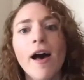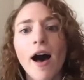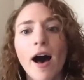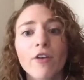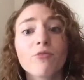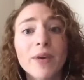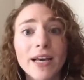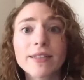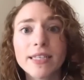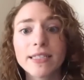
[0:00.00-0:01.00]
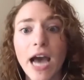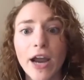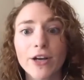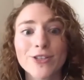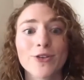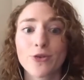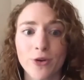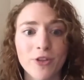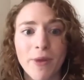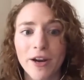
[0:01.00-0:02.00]
of PLT tires to the
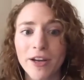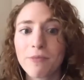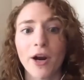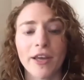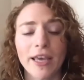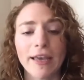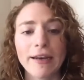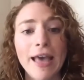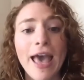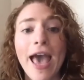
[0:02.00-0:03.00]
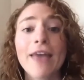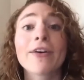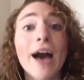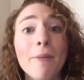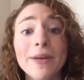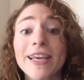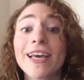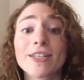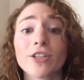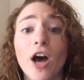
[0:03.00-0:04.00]
North American market. And the company
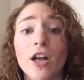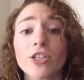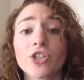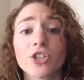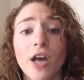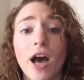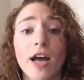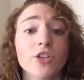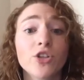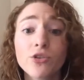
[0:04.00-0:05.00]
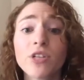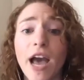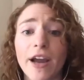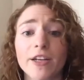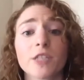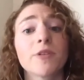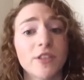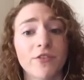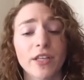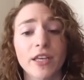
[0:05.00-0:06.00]
has launched two tires
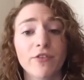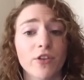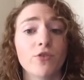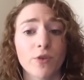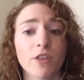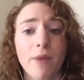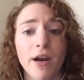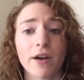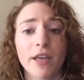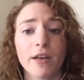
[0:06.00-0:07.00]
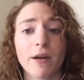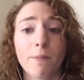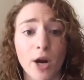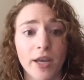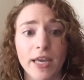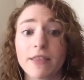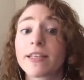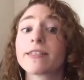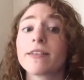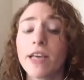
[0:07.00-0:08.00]
specifically for the North American market
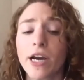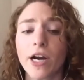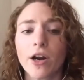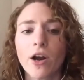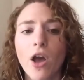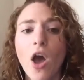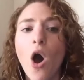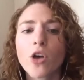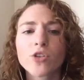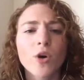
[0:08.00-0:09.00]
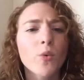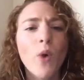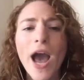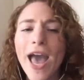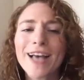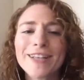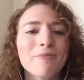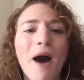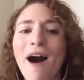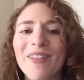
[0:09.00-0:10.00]
this year. So why has
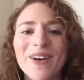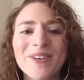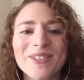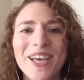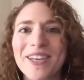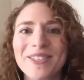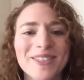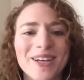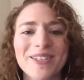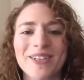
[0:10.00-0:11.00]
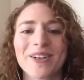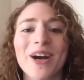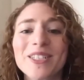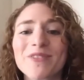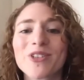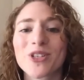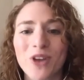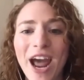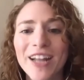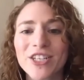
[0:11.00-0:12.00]
Apollo taken such an aggressive
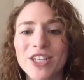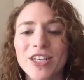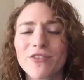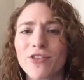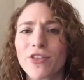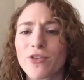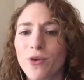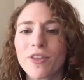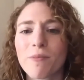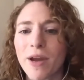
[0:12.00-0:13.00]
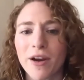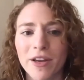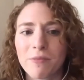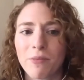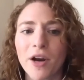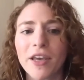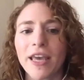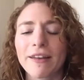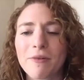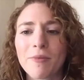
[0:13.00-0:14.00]
strategy for the North American market?